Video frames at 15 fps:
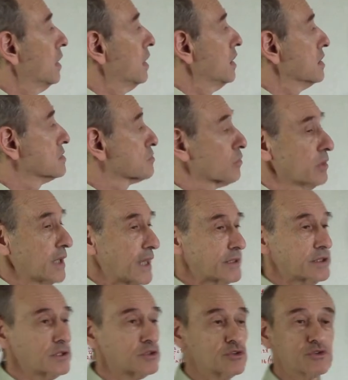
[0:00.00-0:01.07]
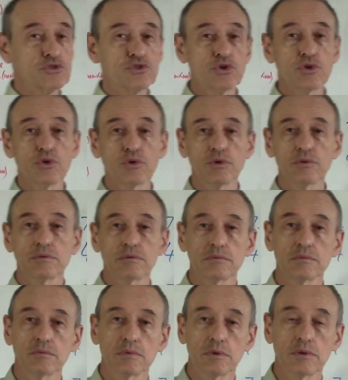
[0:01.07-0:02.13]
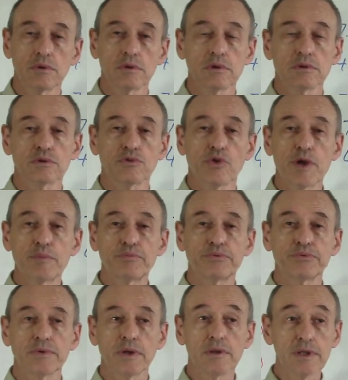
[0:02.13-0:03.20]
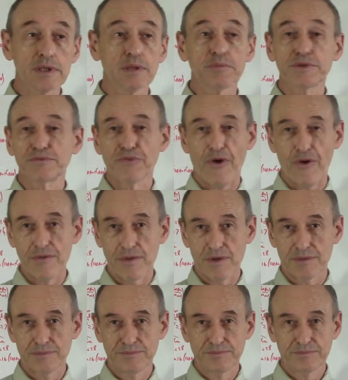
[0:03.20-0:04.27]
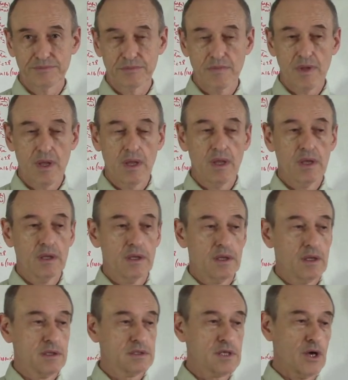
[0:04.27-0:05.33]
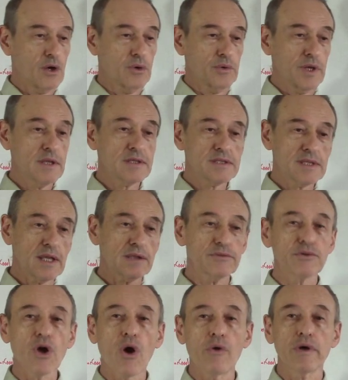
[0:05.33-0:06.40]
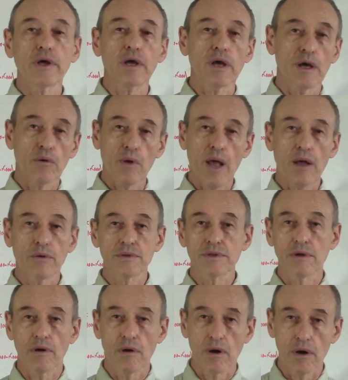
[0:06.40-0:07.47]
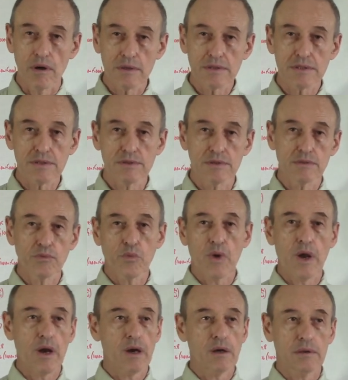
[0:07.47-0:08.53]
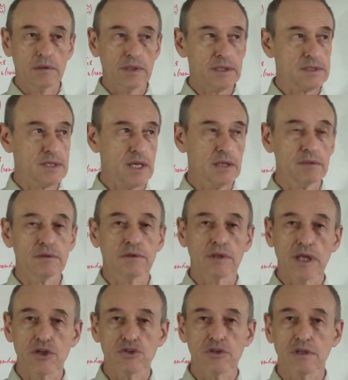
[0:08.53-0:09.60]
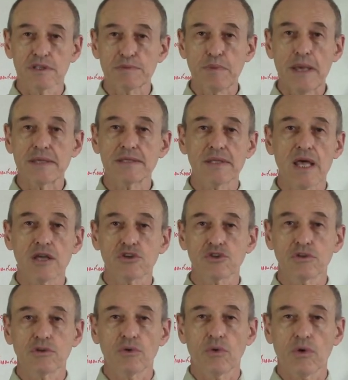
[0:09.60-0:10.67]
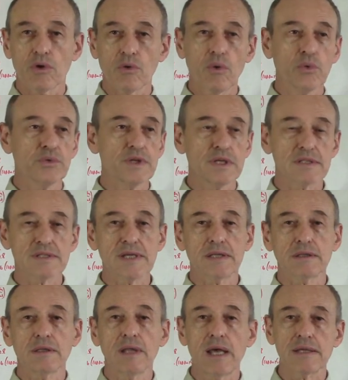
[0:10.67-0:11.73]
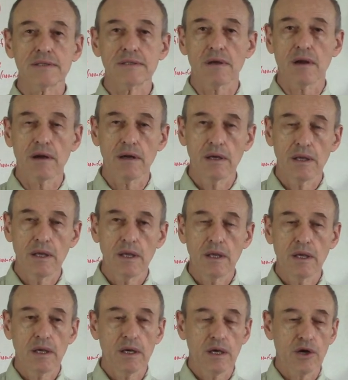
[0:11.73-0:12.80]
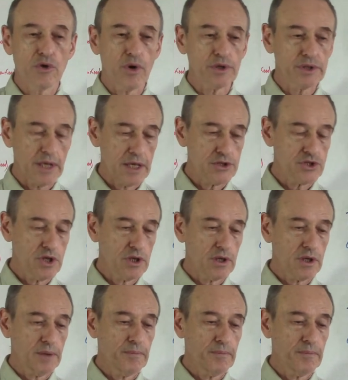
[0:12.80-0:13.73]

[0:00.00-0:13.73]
is related to trip a little bit further. So instead of going around the Earth, where let's say International Space Station or all these satellites are rotating,